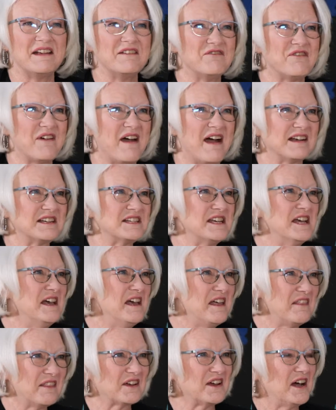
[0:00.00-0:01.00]
effect,
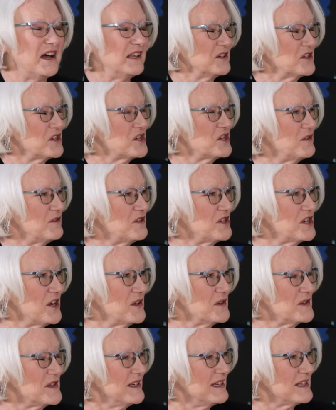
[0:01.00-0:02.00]
the colors you've
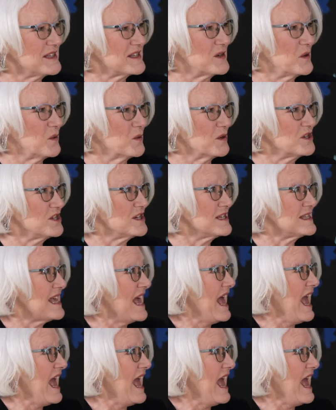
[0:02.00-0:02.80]
chosen. It's gorgeous.